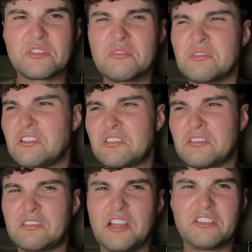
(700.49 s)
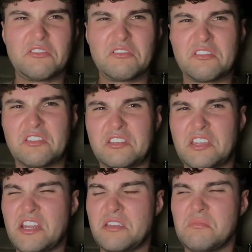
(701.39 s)
you look like you're
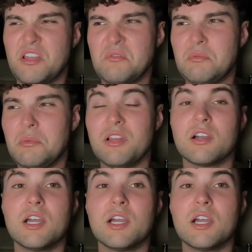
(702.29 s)
skinny, blah blah blah blah.